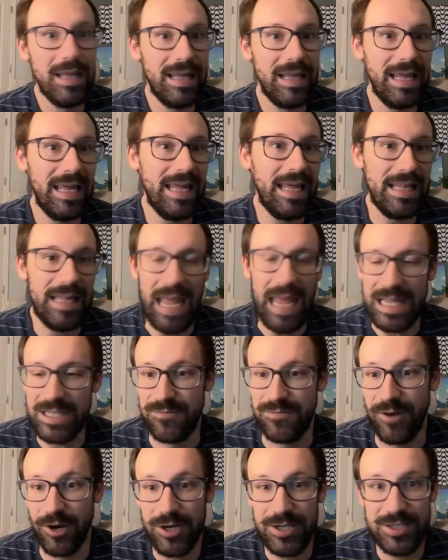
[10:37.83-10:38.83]
It's
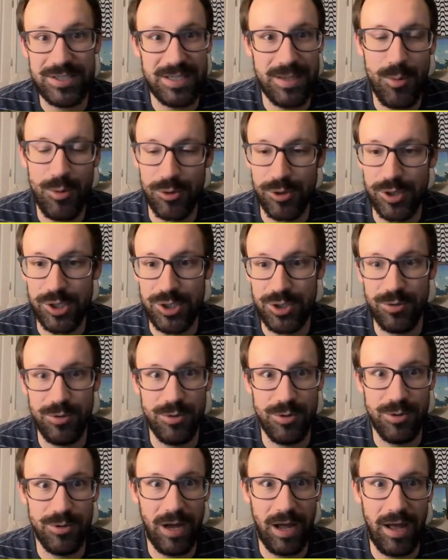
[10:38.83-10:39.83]
very similar
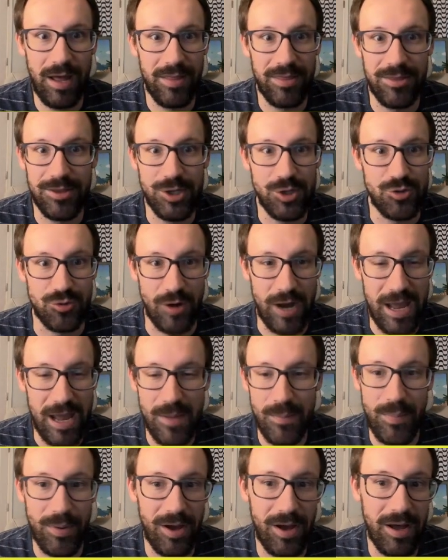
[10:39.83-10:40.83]
to the
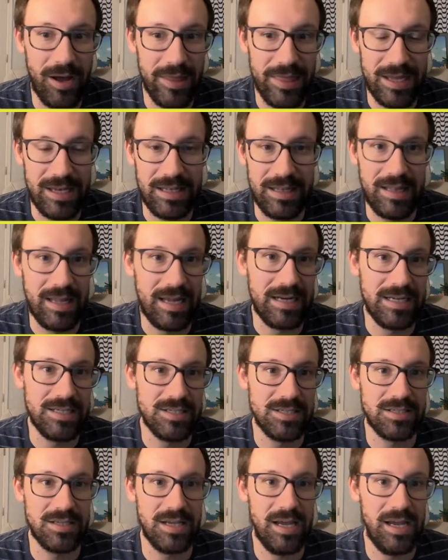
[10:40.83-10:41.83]
Drampa that
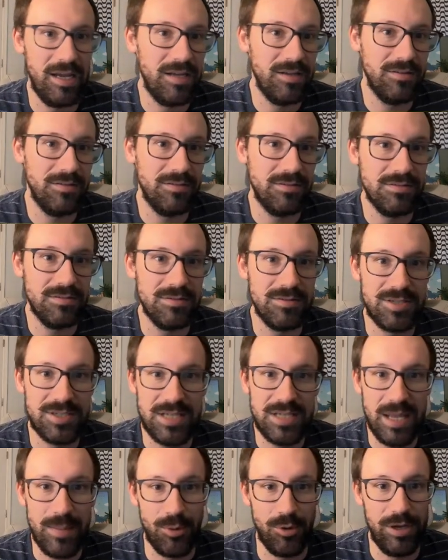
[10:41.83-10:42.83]
is a
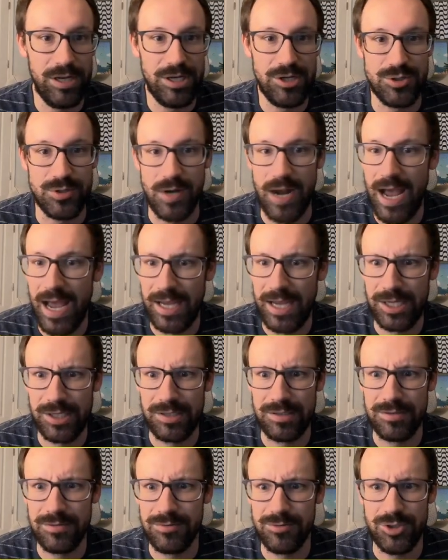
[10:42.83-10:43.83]
staple in
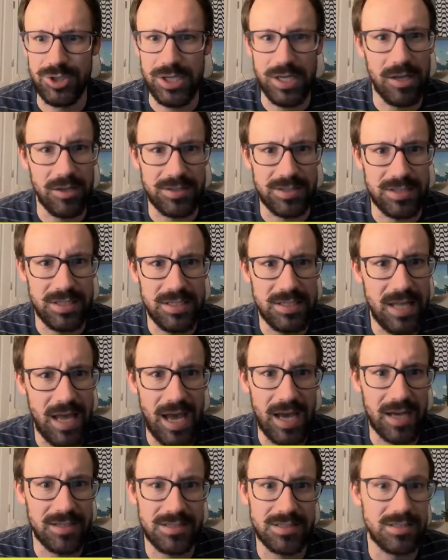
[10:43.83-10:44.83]
Dragon GLC
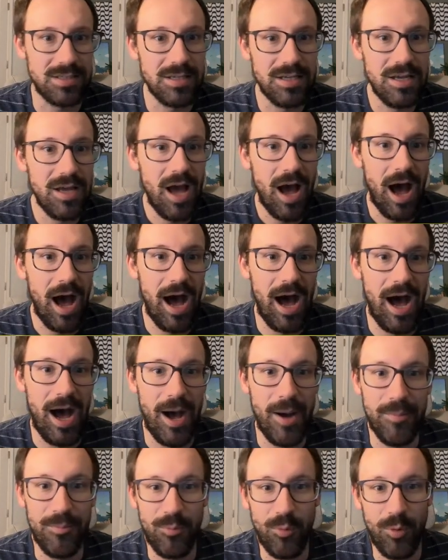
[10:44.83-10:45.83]
decks,
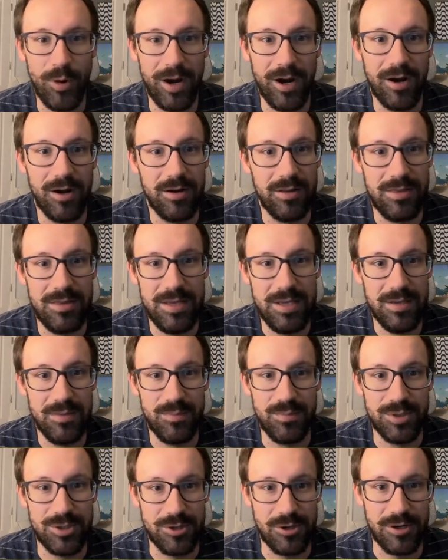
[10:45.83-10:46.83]
where the
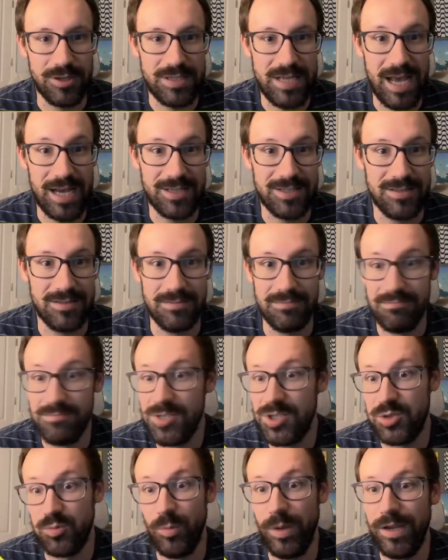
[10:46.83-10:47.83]
Berserk attack's
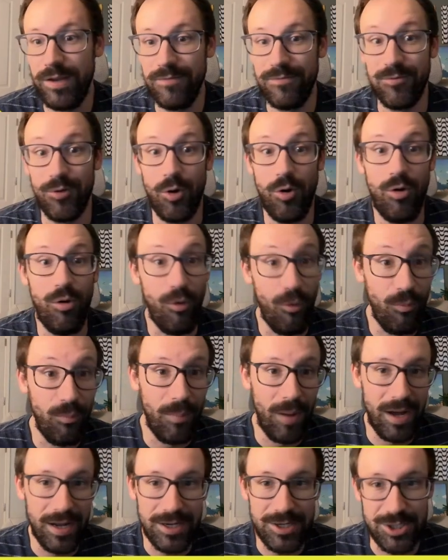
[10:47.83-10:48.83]
swinging for a whole
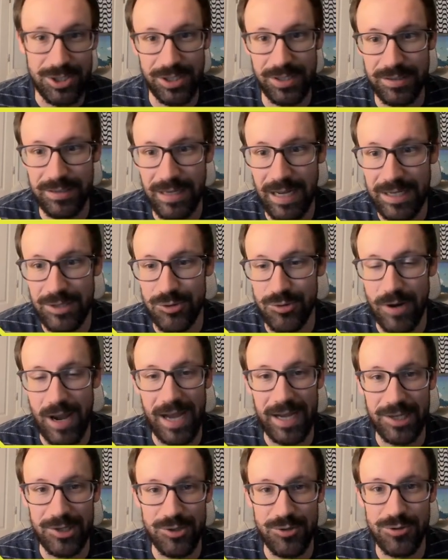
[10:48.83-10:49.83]
bunch, and
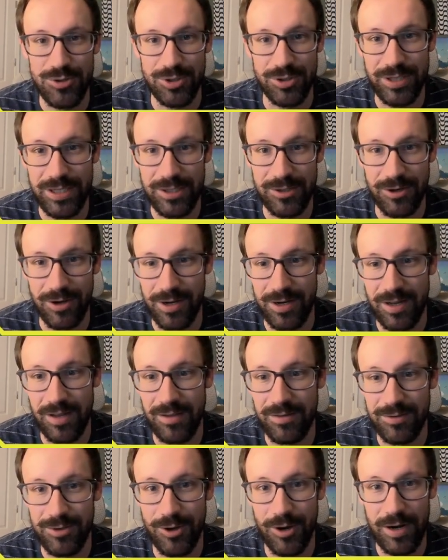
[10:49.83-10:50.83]
Dragon usually you're gonna
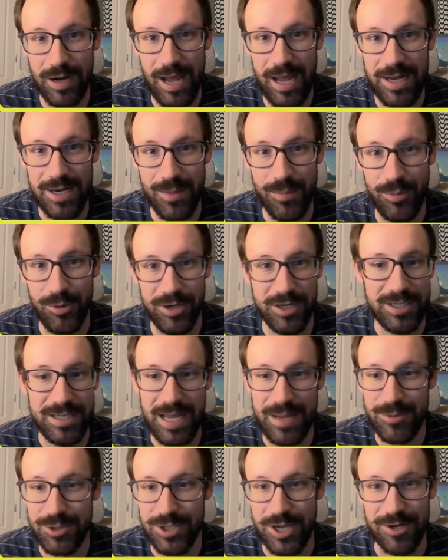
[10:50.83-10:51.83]
end up putting
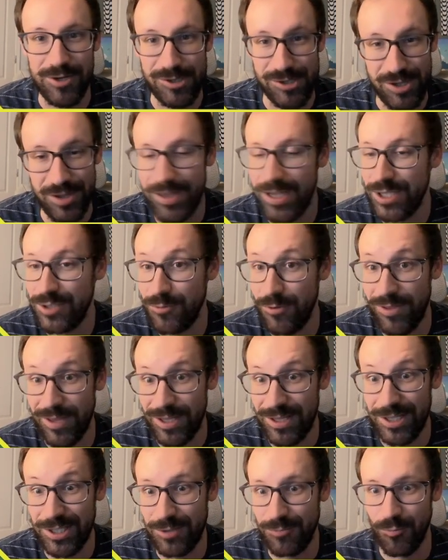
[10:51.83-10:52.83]
damage counters on things with
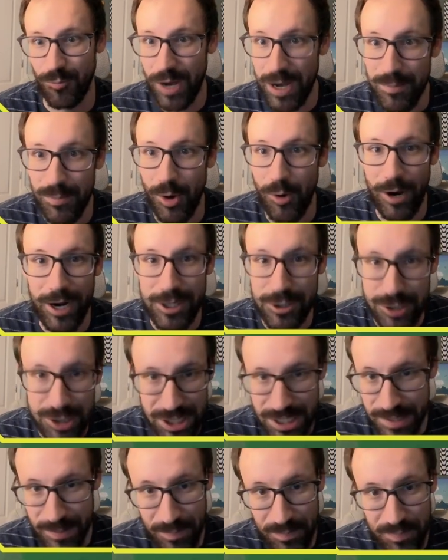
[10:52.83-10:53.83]
things like Rainbow Energy,